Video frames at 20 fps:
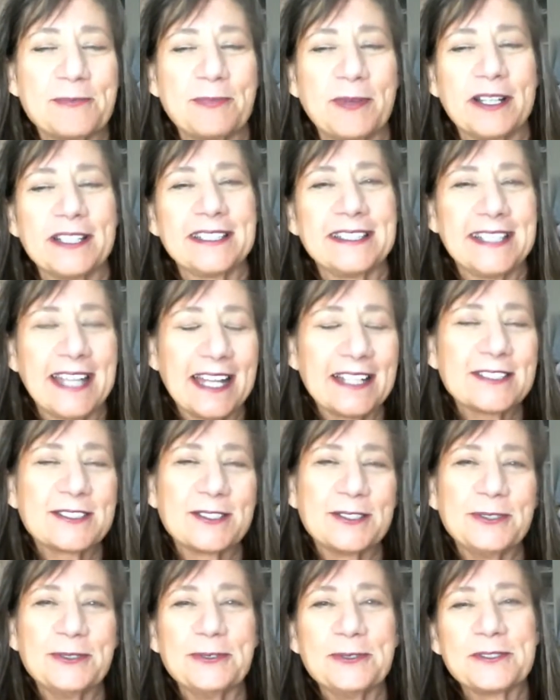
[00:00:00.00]
but get
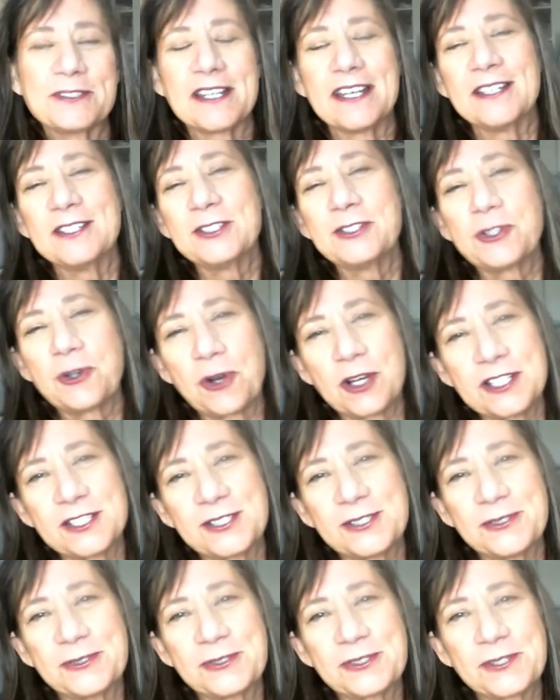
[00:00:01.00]
tos and joy
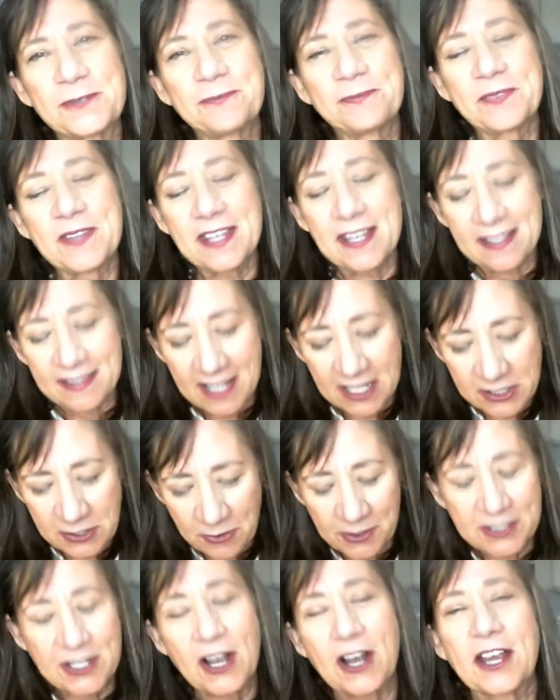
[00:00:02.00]
tos. That's
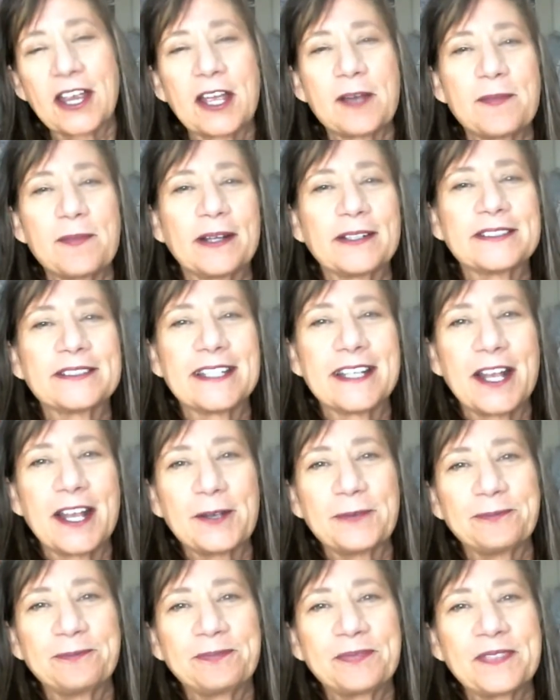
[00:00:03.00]
what we're talking about today.